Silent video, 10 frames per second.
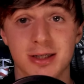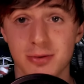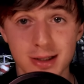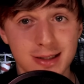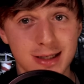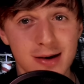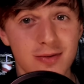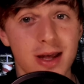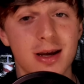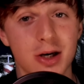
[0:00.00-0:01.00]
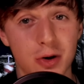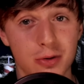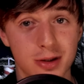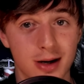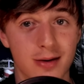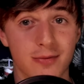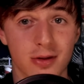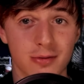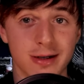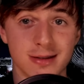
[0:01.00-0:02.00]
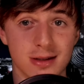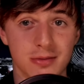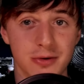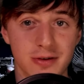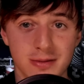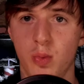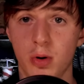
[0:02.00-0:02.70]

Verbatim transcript: So let's see if they can hold it up for the rest of the movie.